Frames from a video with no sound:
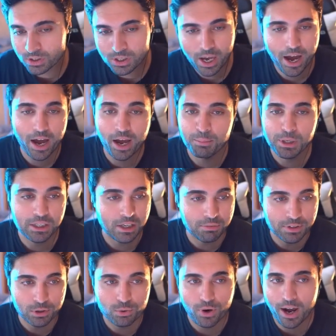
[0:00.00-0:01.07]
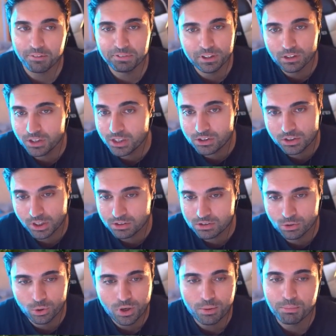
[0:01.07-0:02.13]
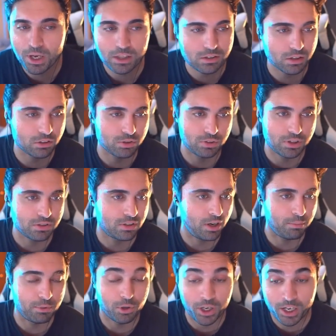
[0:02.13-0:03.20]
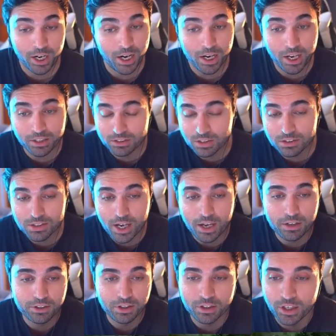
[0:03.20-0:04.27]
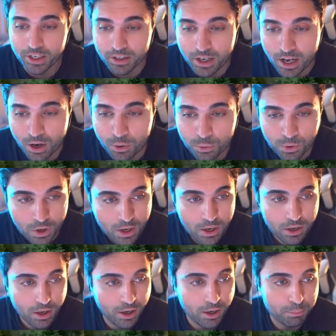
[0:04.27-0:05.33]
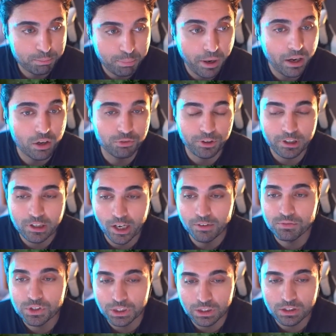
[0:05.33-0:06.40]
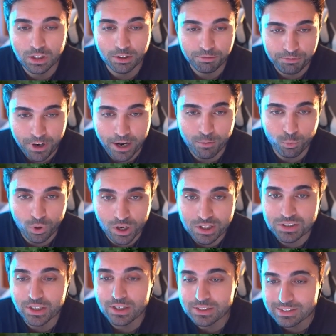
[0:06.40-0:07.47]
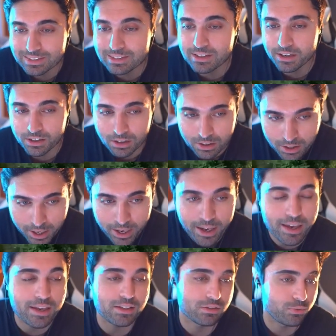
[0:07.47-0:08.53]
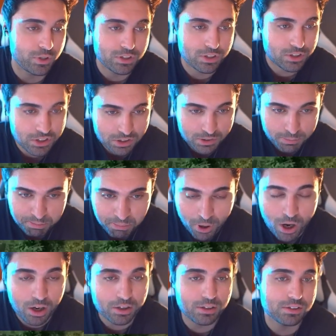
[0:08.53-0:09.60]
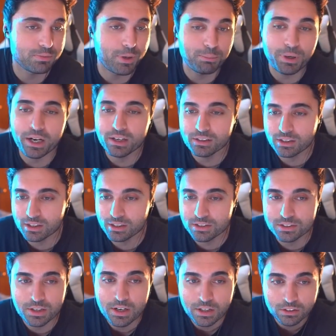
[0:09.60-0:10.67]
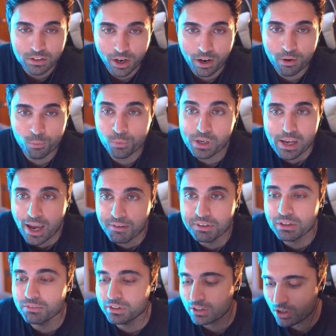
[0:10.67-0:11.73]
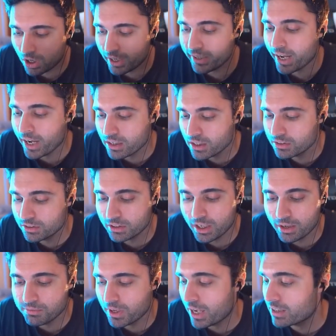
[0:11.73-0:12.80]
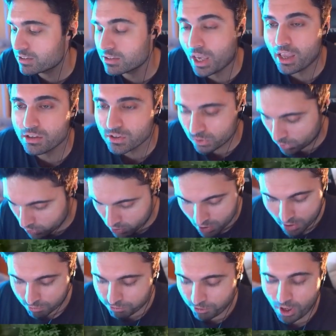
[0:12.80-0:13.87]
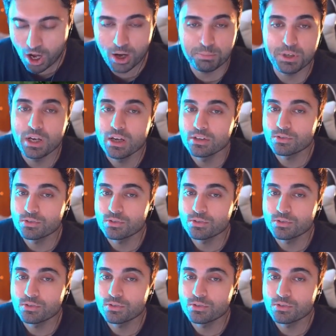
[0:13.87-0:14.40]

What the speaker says: yeah, I mean, even graphically, it does look amazing to this day, bro. It's insanity, like, how big of a game GTA 5 was, and it still is, which just boggles my mind, because we haven't even got any other game. Yeah, Saints Row flopped